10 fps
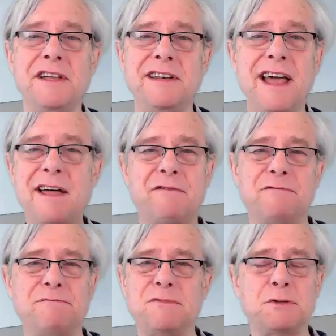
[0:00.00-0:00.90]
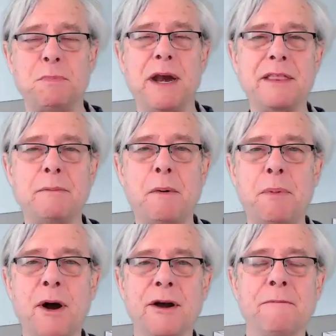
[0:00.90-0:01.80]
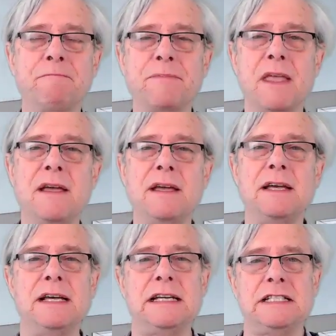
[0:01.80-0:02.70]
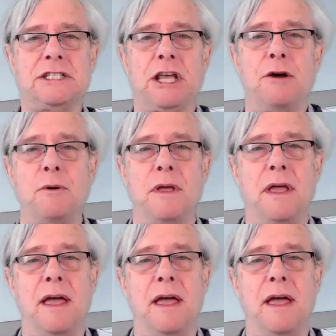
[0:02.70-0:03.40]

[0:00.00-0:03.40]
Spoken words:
not spreading them apart. So